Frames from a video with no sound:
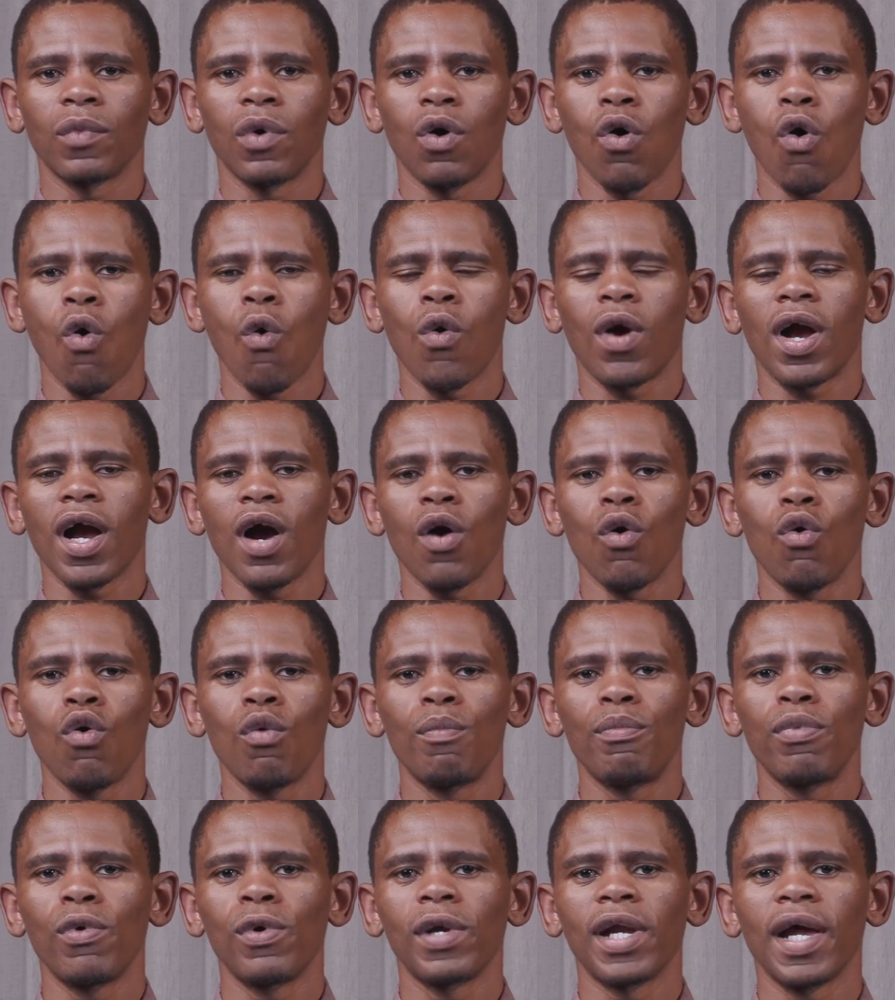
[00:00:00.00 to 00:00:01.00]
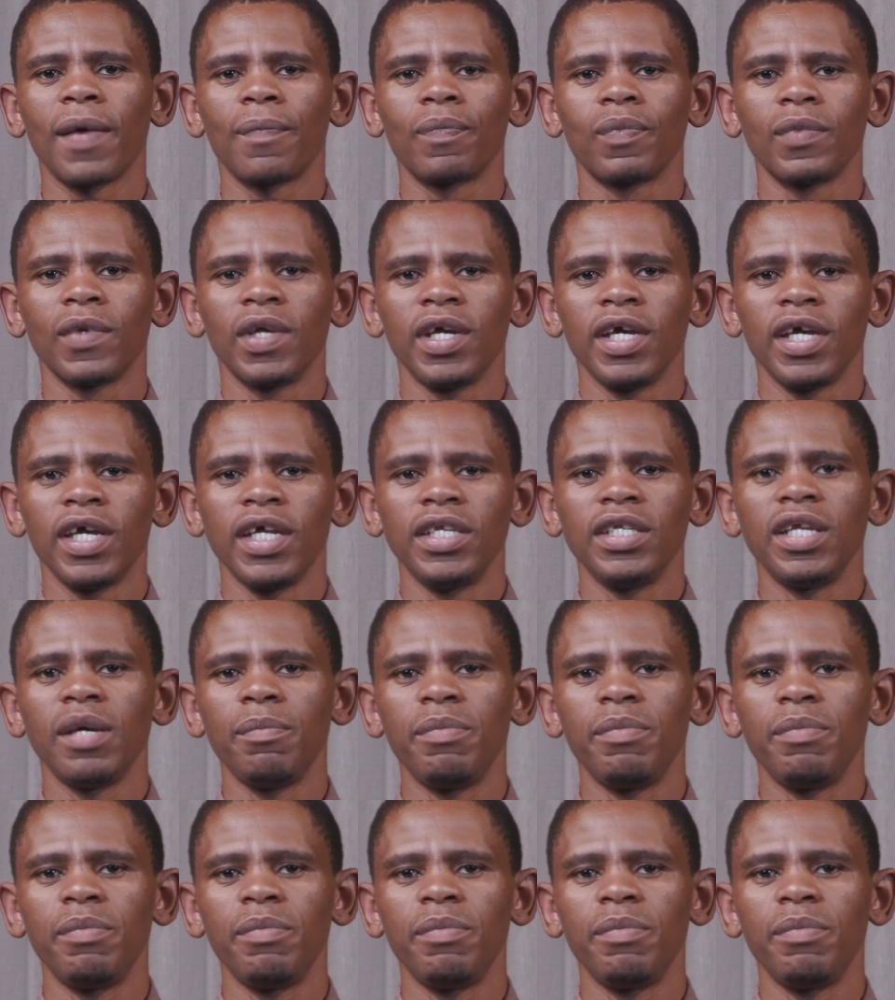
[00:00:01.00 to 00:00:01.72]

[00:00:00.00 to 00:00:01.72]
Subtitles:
Ho ka hopola in the